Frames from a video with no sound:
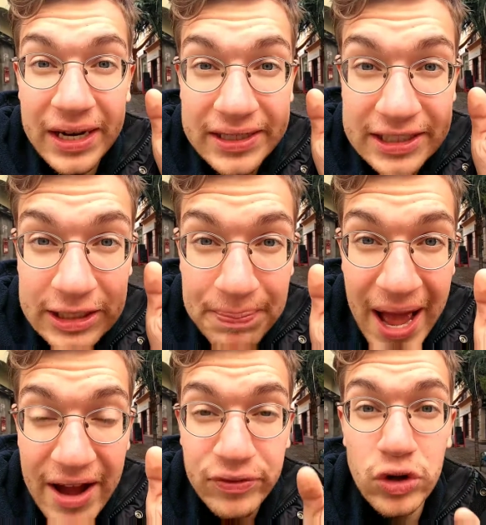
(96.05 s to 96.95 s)
this is the
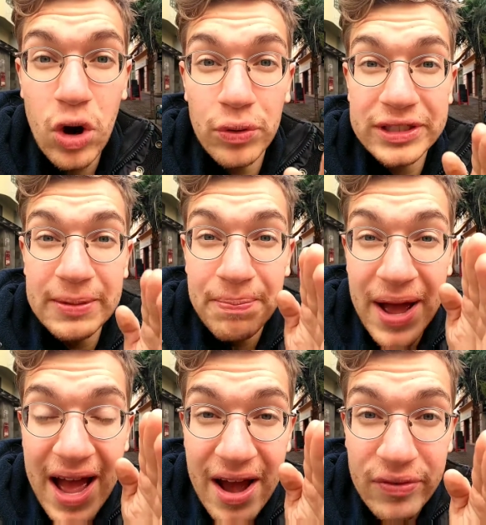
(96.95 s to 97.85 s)
path to go, this is the
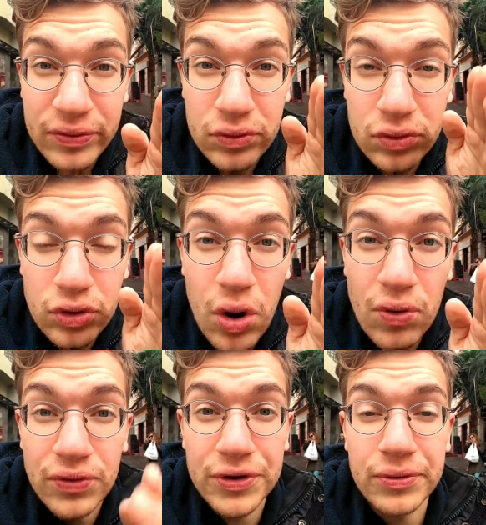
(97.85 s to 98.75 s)
path to go
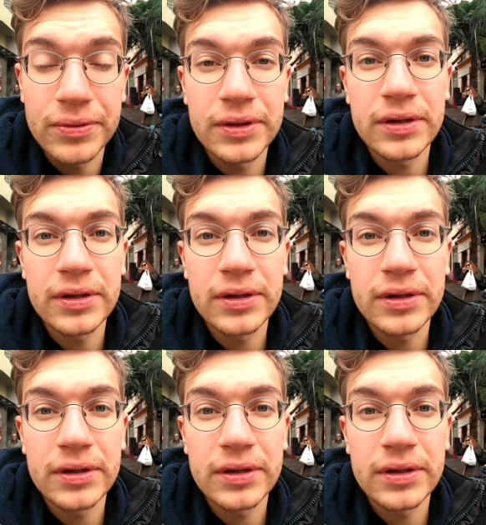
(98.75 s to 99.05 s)
for you.